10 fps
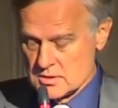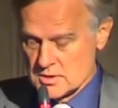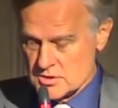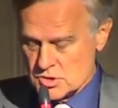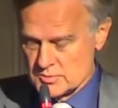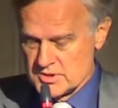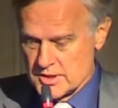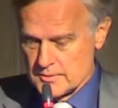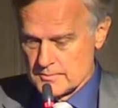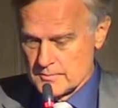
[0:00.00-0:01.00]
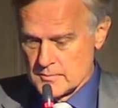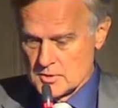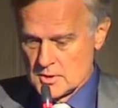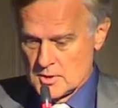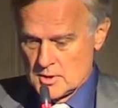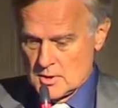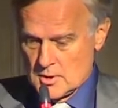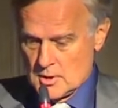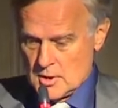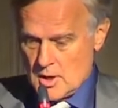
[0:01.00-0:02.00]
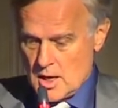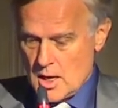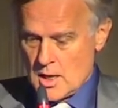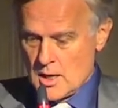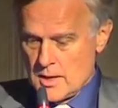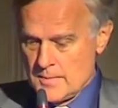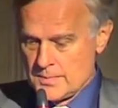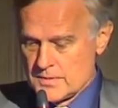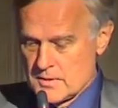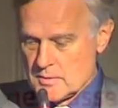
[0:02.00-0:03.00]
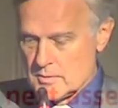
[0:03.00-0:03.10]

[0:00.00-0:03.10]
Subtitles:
and has not been done.